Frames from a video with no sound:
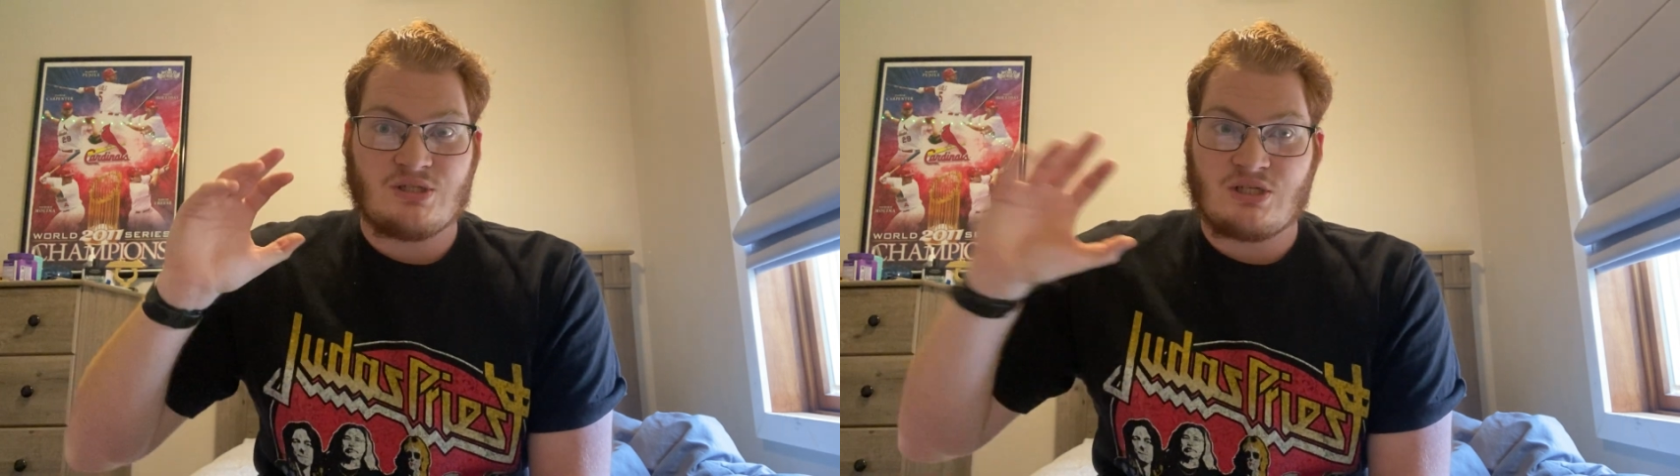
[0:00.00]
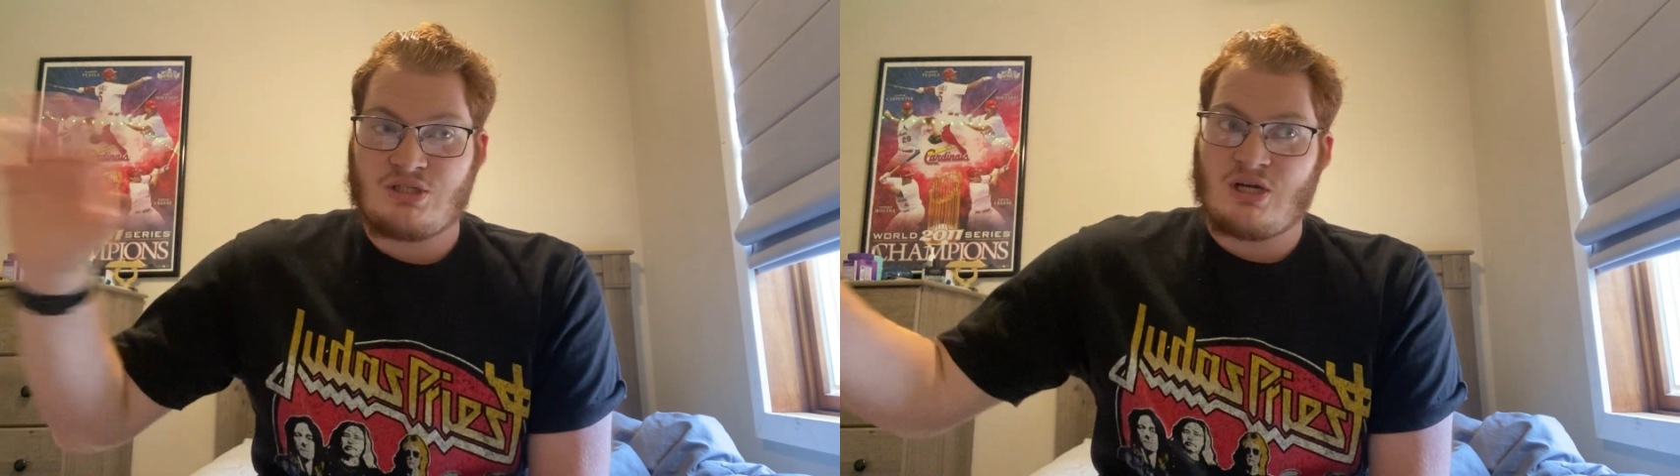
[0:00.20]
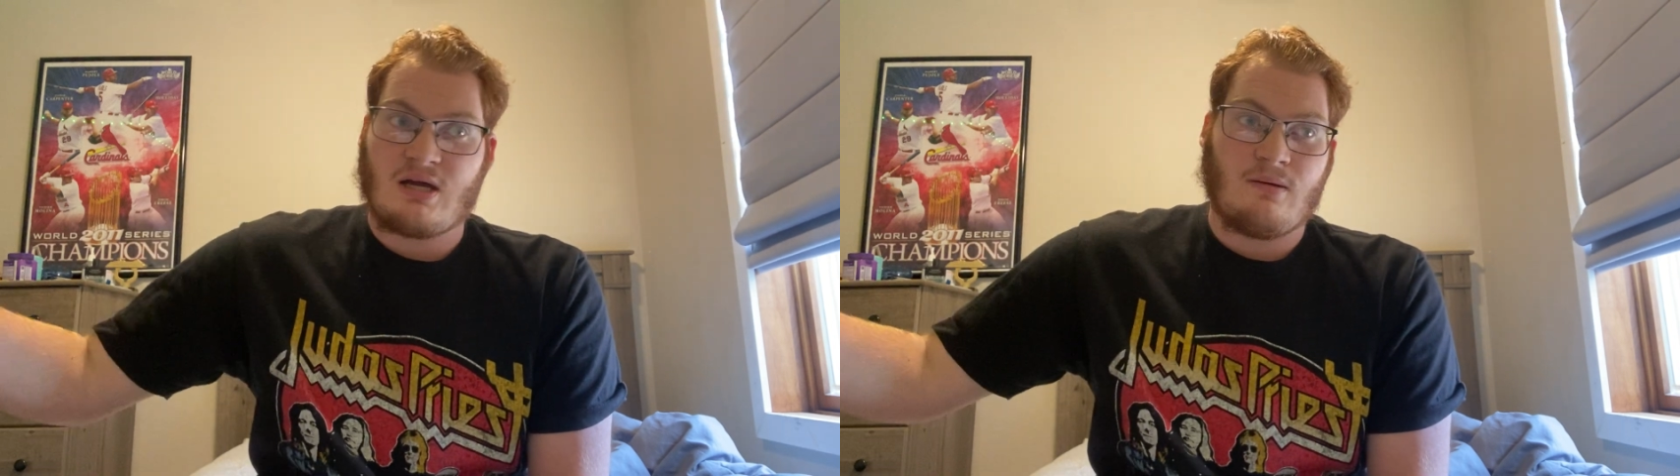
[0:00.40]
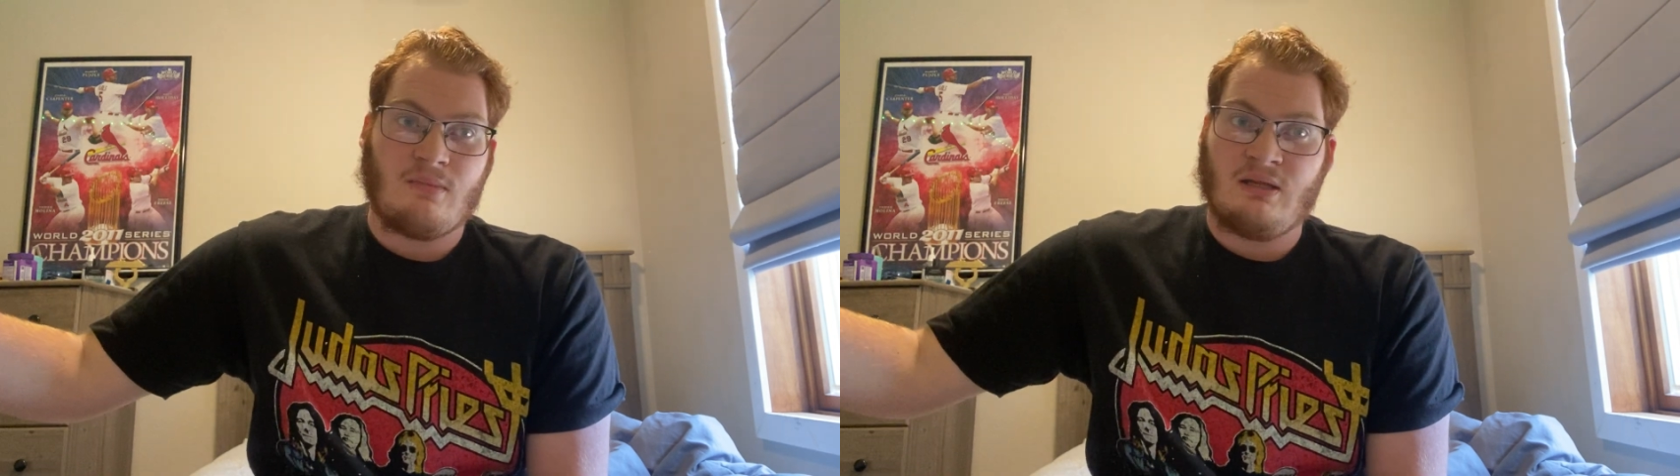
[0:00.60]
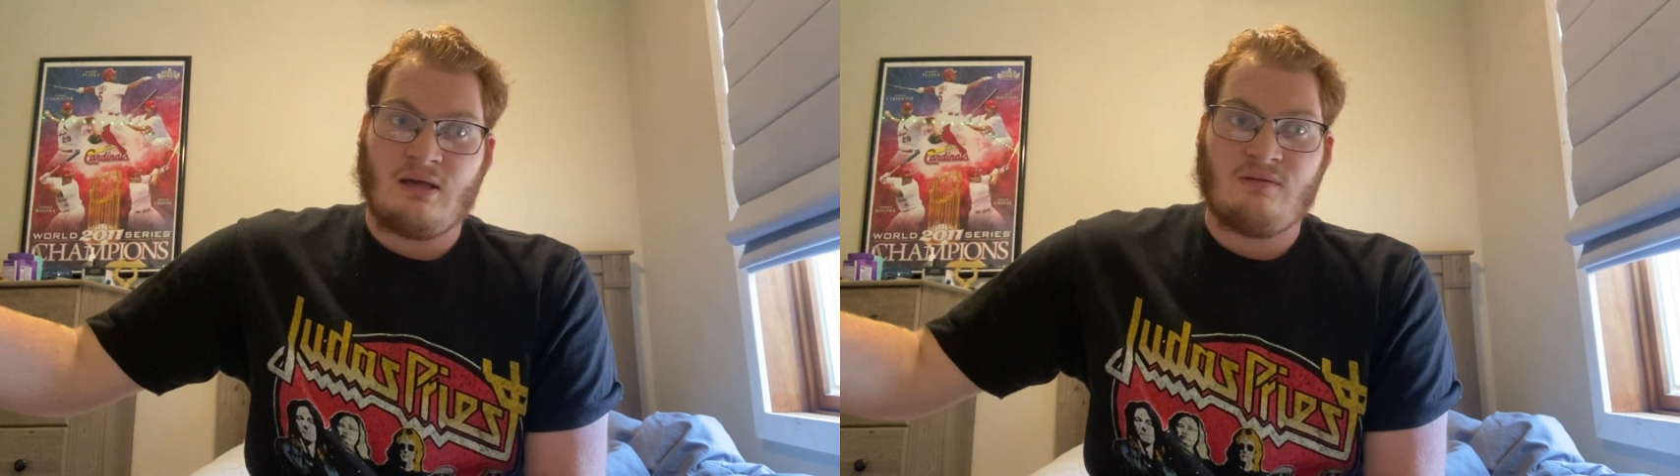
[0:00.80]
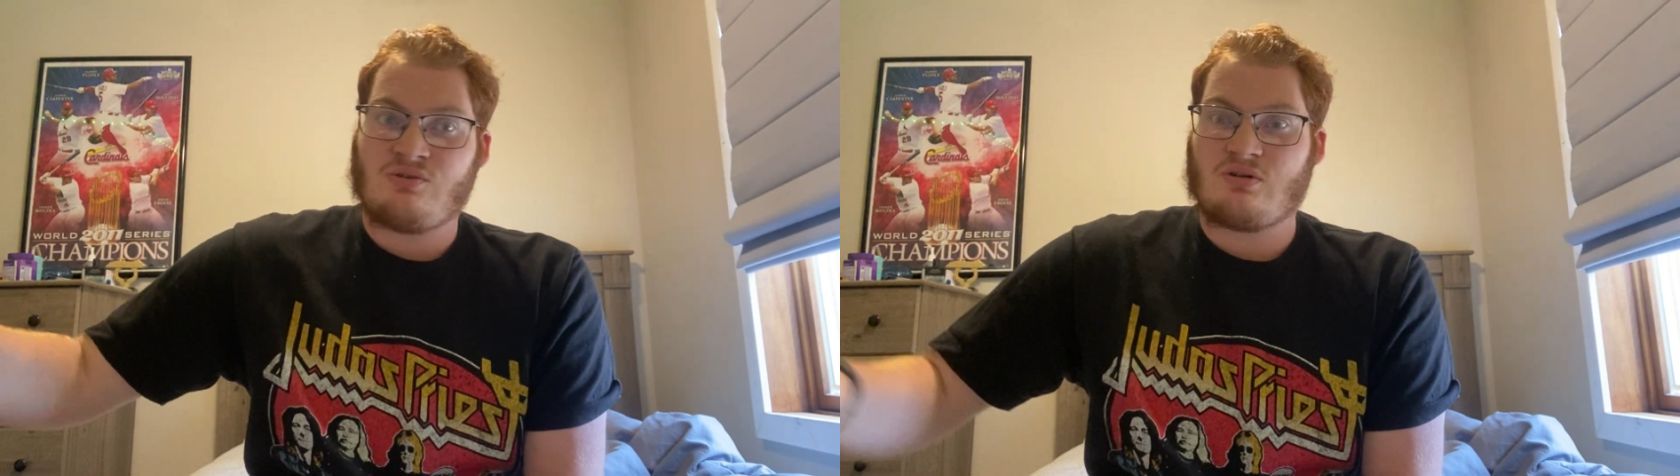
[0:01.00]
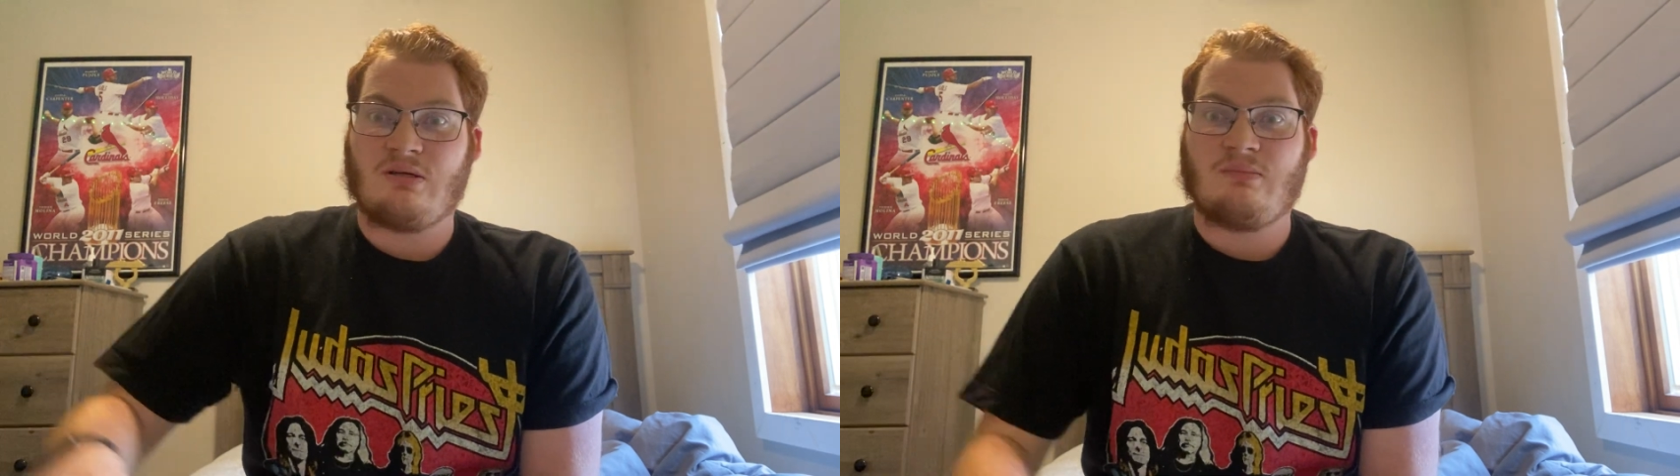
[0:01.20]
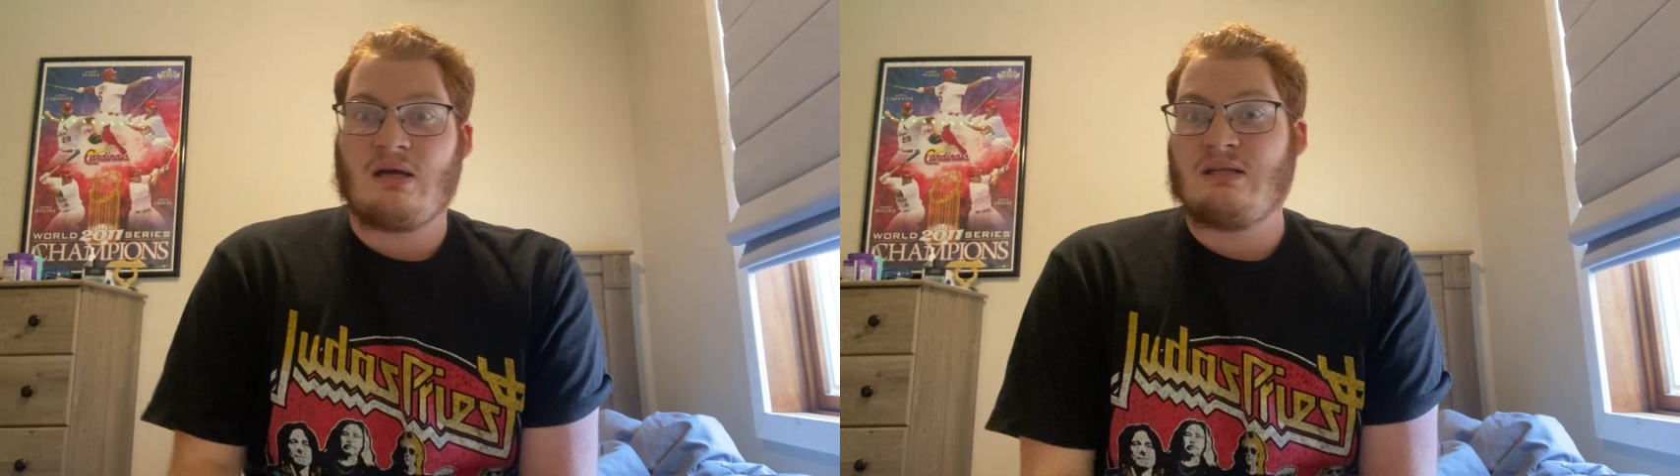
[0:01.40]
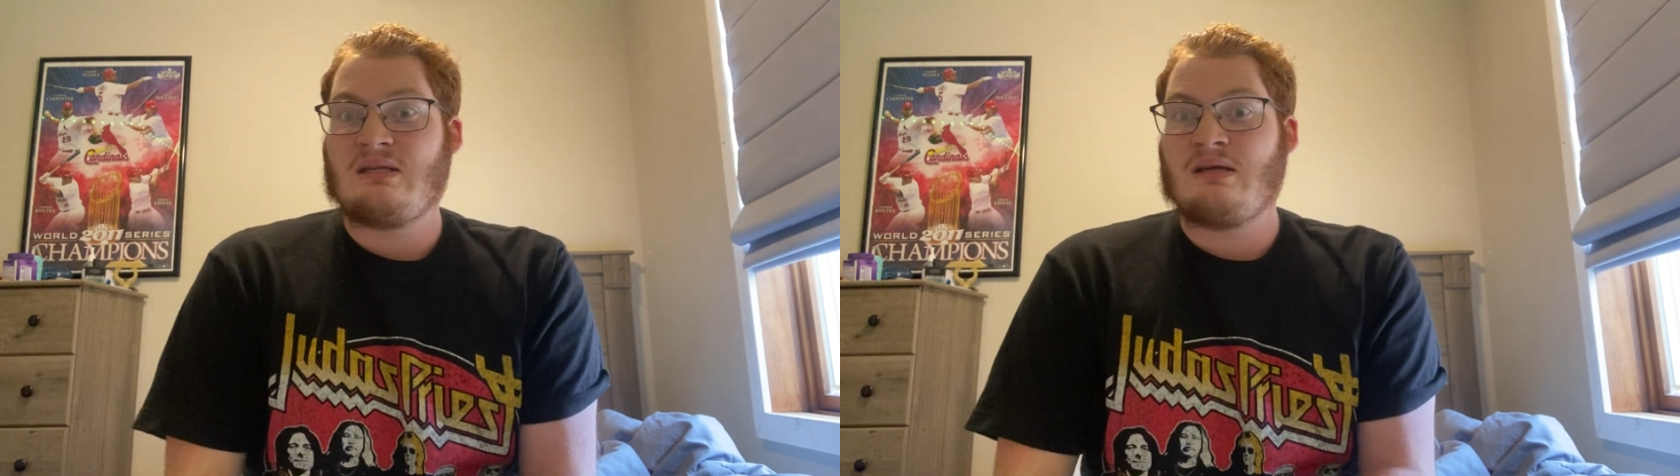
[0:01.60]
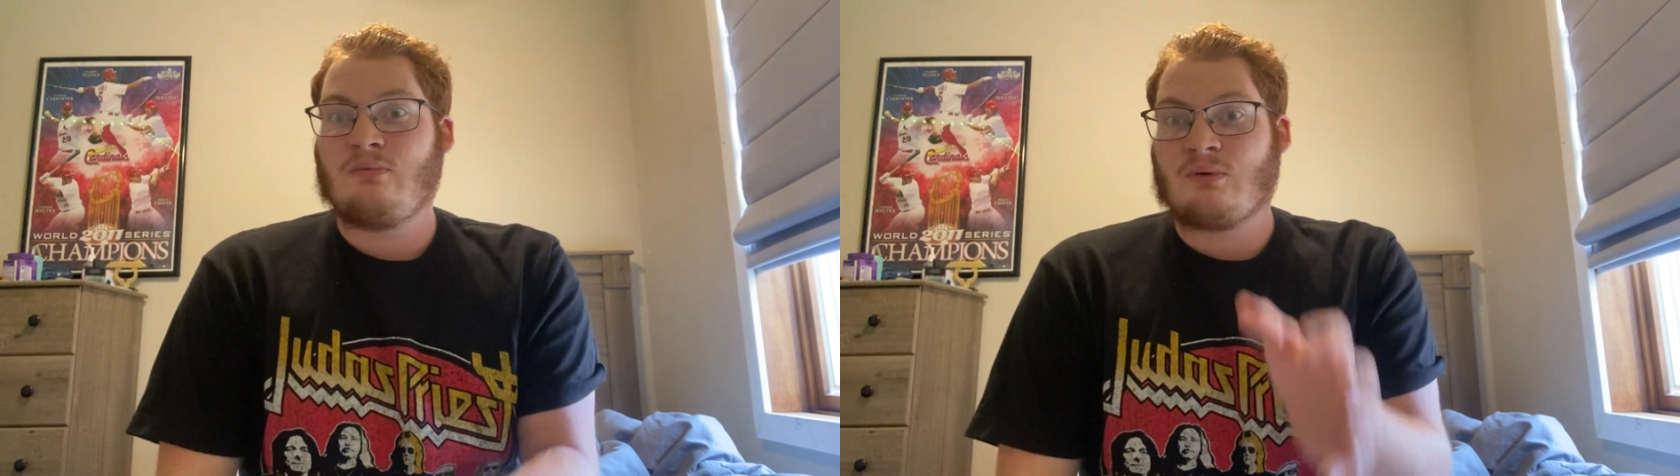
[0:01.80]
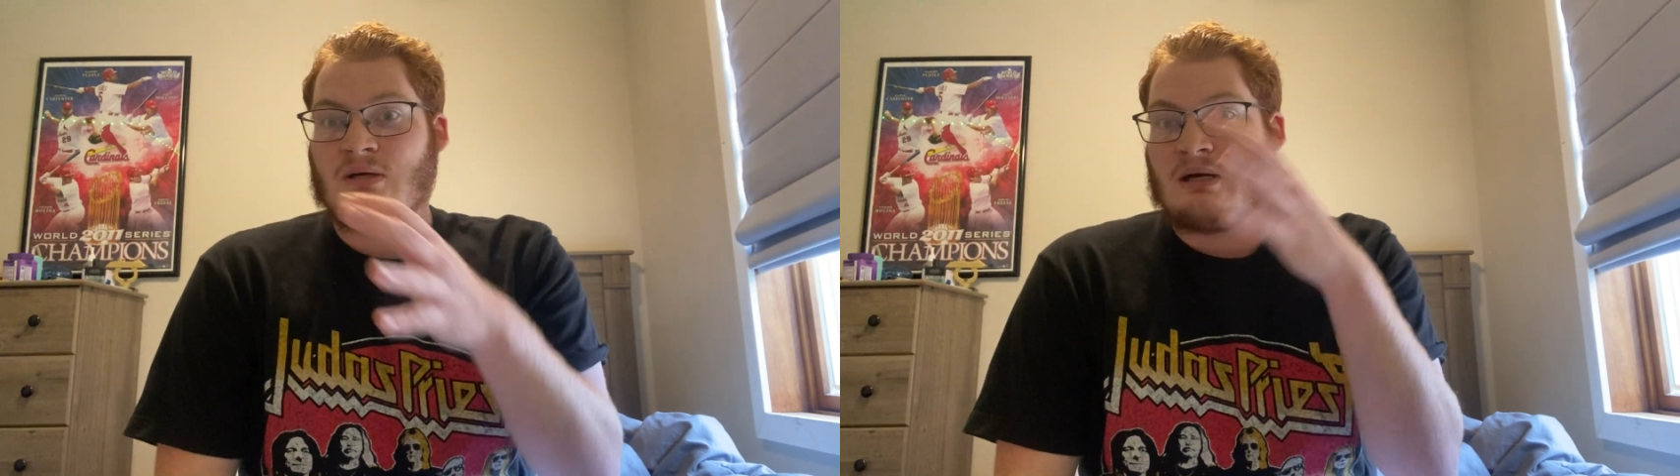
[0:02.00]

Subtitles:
just check out my live stream that I did where